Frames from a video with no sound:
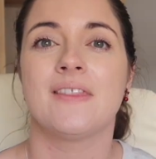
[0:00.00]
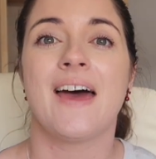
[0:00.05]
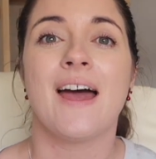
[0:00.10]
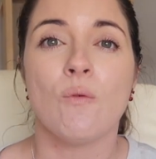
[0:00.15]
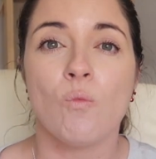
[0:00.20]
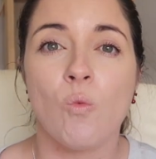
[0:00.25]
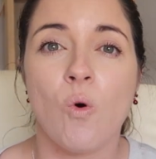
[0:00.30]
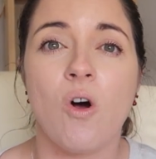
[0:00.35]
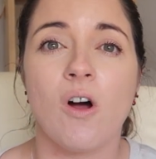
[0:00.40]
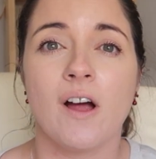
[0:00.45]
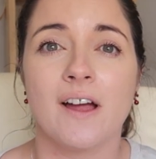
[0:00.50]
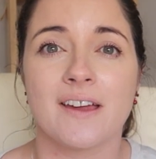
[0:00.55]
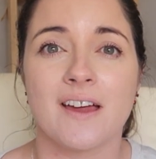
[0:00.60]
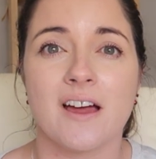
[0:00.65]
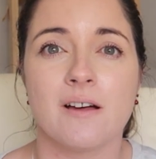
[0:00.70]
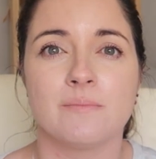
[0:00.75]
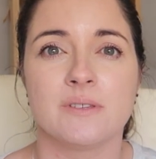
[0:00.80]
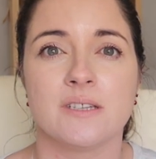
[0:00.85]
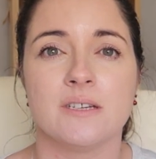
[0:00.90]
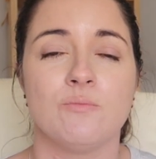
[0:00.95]
That why
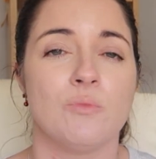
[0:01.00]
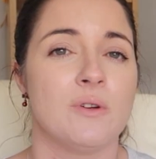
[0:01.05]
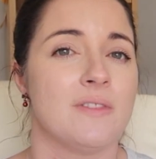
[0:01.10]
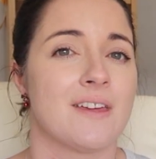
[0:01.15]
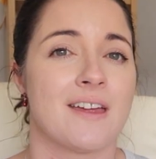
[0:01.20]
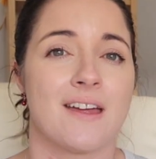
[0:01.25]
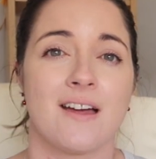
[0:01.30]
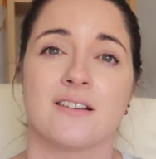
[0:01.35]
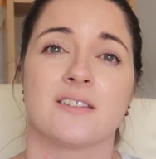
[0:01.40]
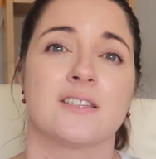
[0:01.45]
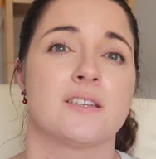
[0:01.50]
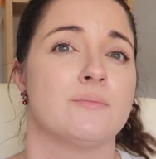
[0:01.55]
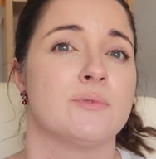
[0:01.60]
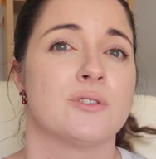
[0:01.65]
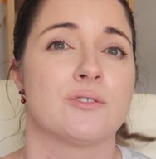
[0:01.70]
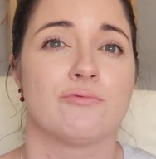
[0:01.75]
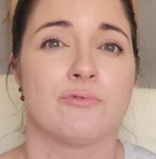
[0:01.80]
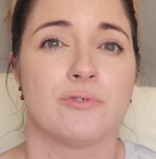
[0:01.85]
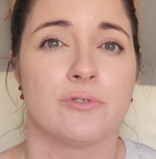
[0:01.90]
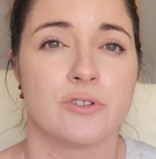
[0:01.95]
comes in when the
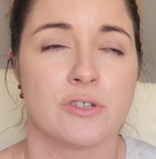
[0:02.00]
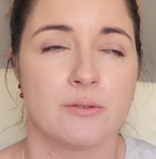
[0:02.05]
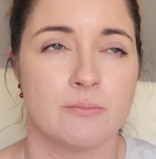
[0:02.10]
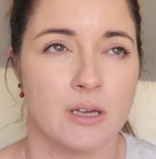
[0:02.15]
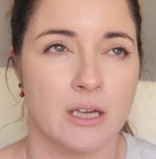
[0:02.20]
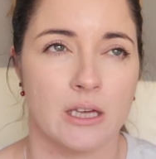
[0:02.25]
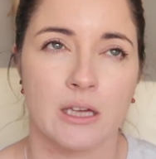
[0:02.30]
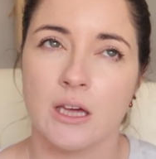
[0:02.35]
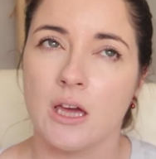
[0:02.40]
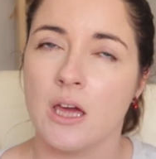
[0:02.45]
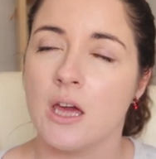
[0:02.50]
customer's rude to me.